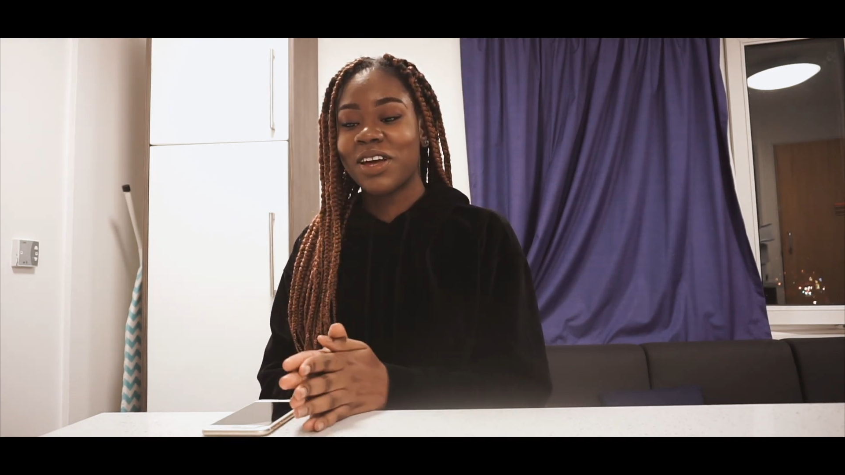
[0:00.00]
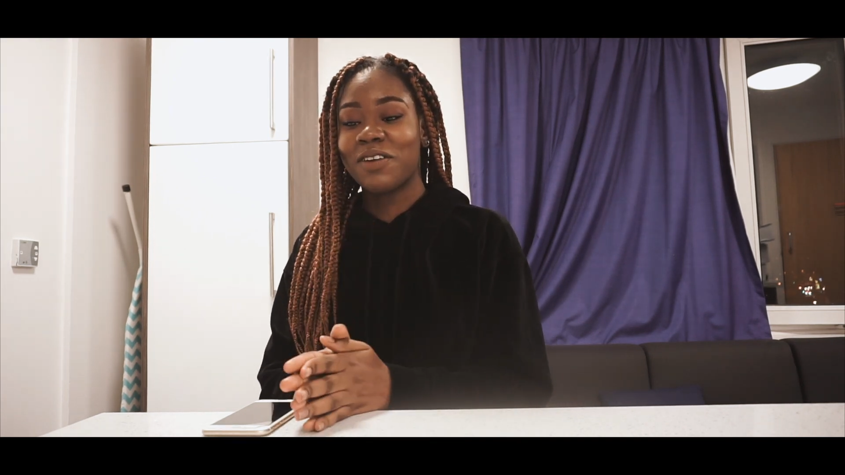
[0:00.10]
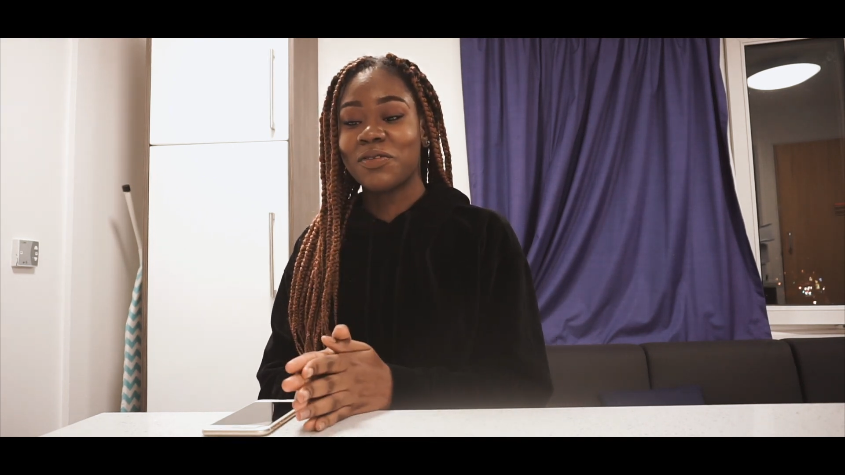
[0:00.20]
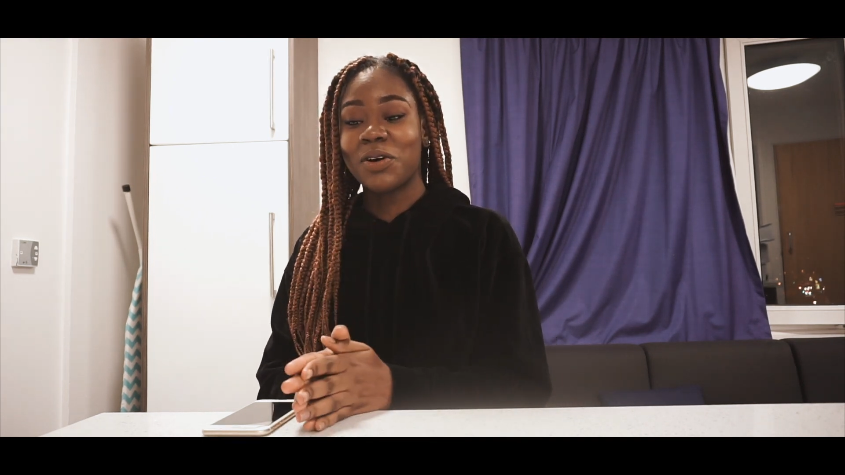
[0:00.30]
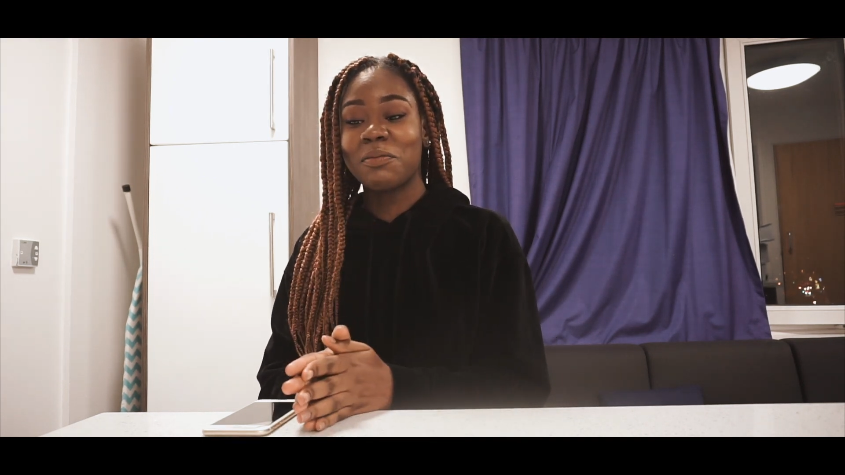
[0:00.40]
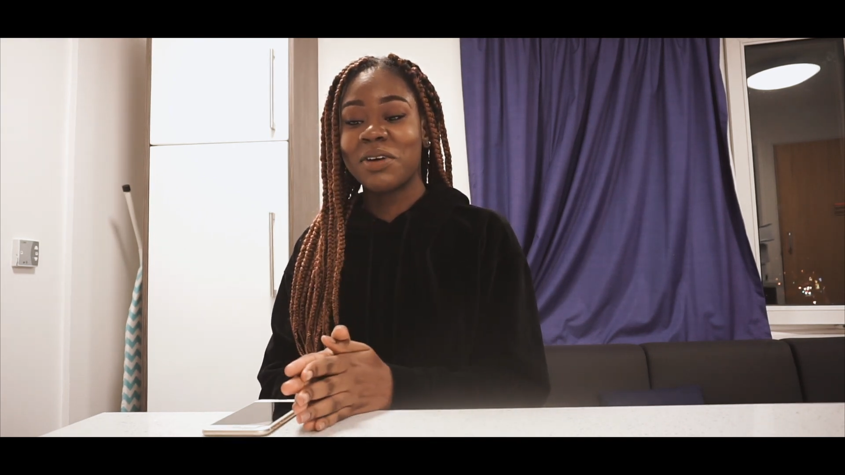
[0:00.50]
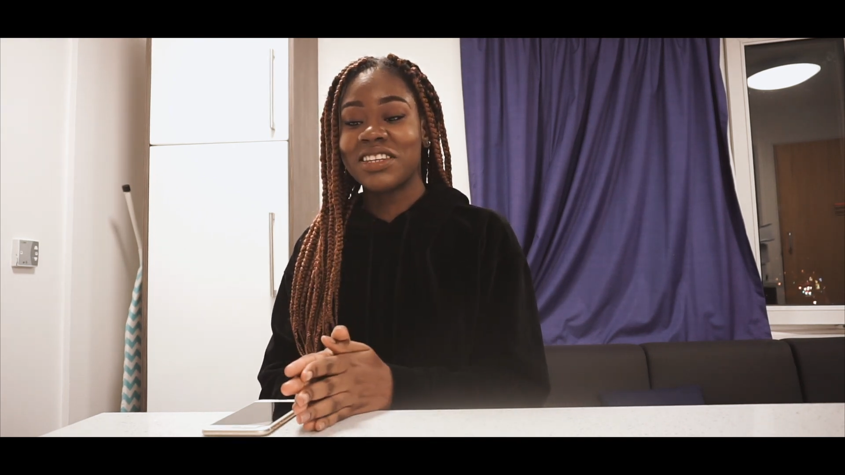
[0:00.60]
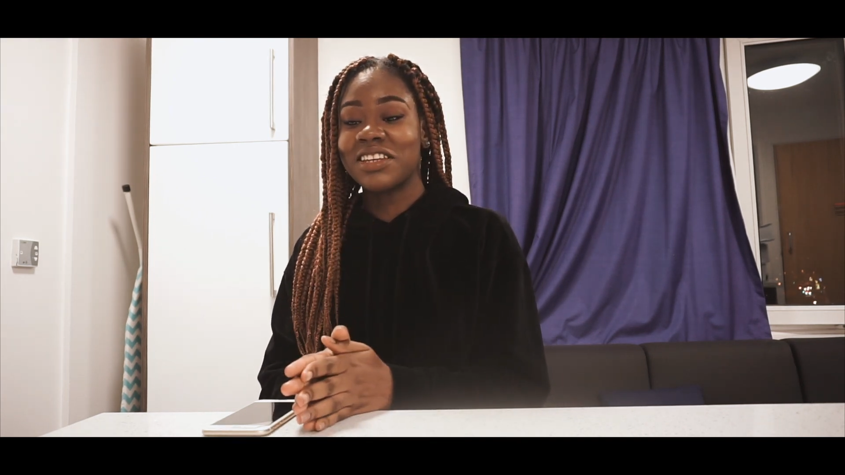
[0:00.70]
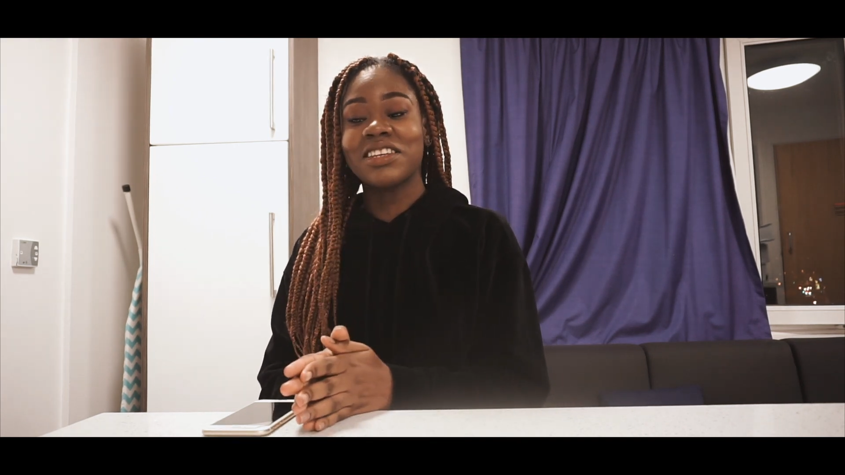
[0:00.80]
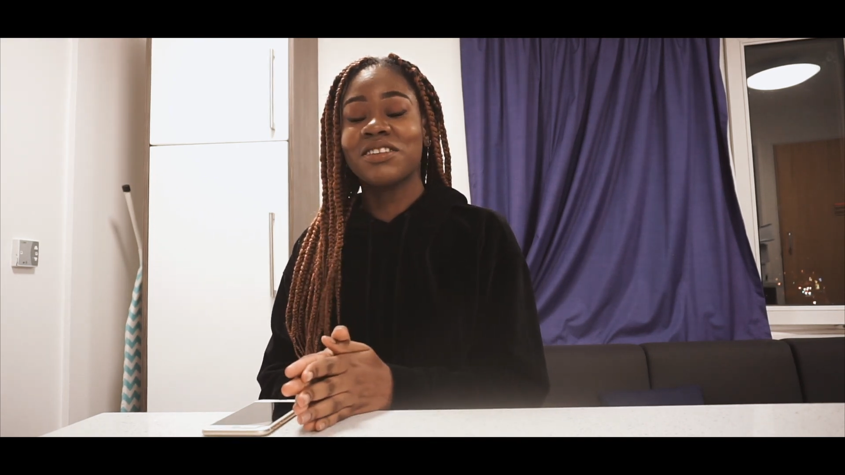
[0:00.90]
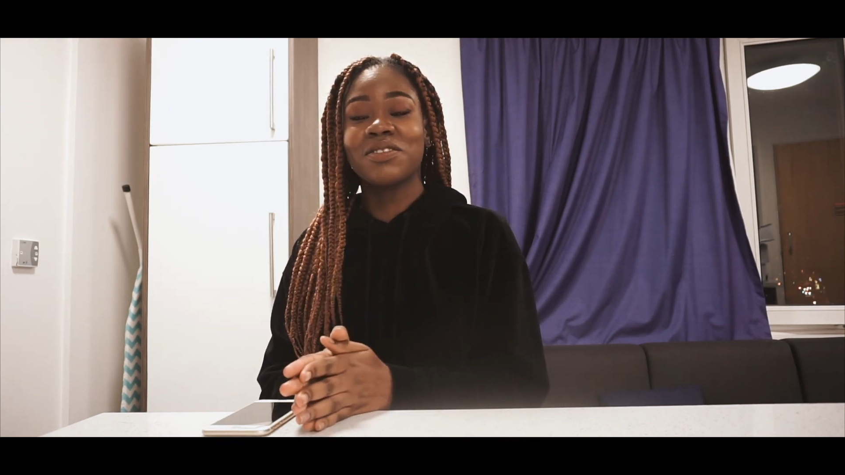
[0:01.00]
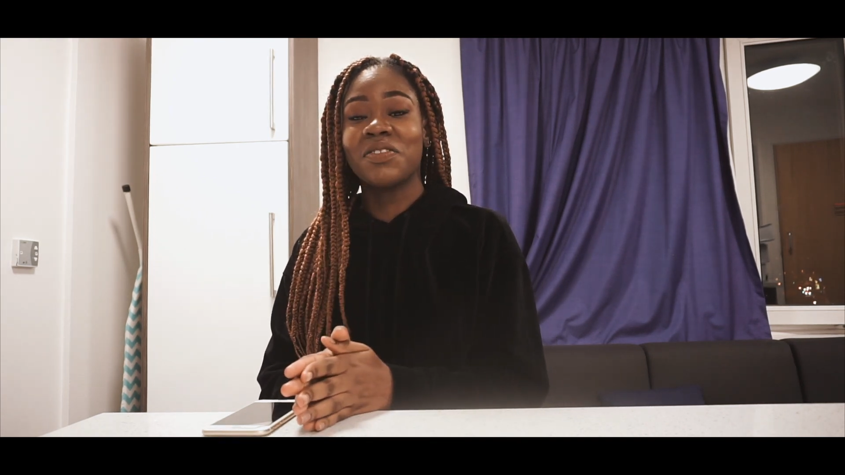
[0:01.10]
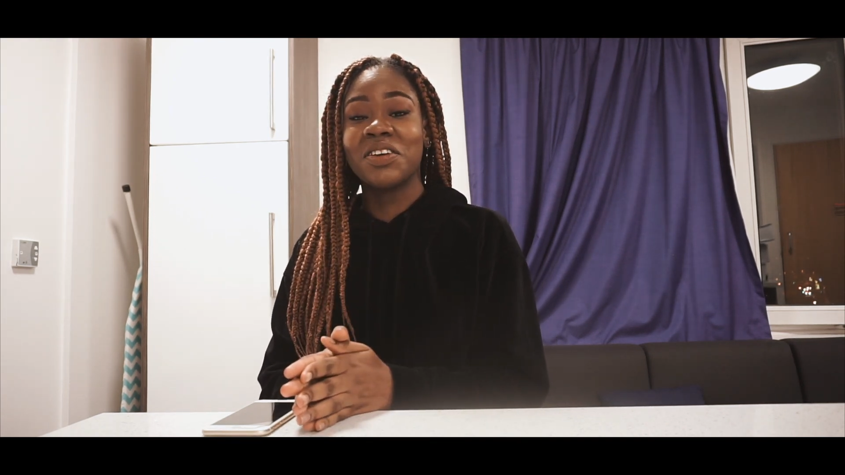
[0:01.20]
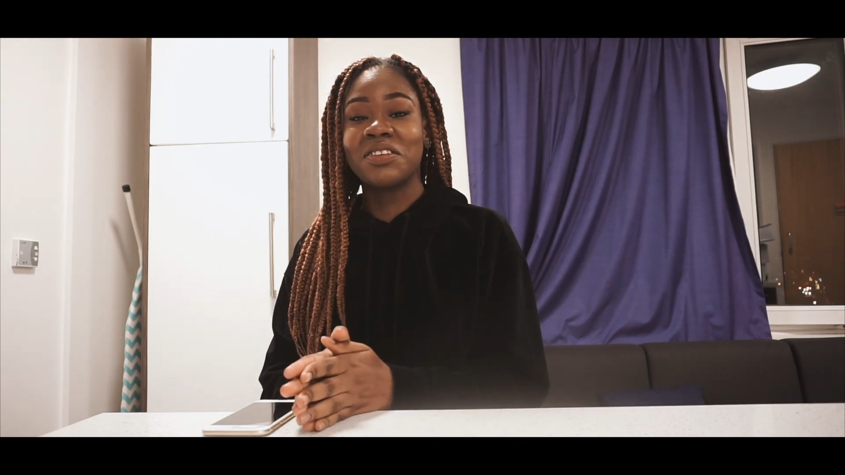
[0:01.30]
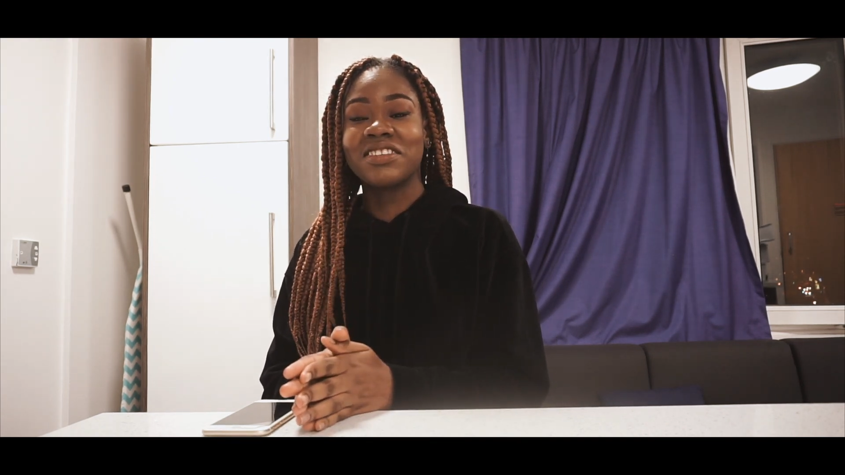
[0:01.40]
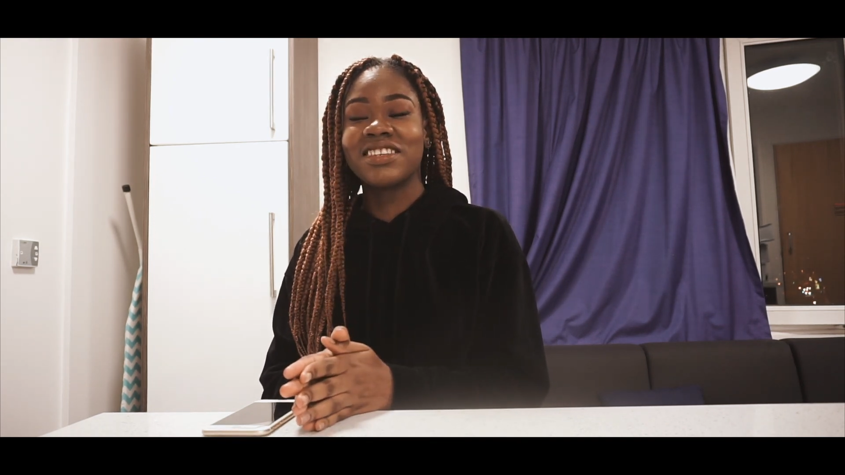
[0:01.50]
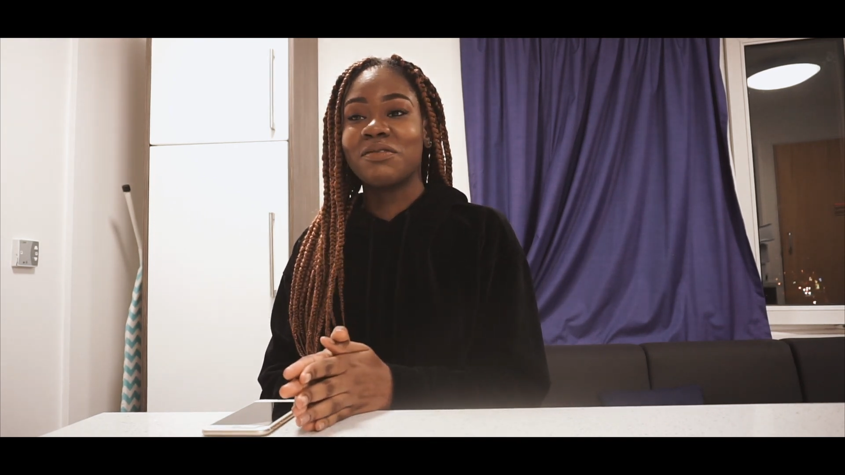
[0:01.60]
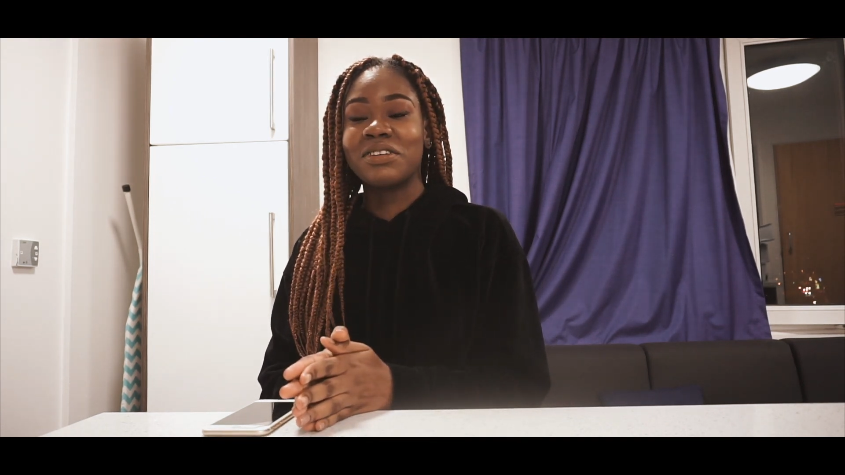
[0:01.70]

I've gotten my 10,000 views,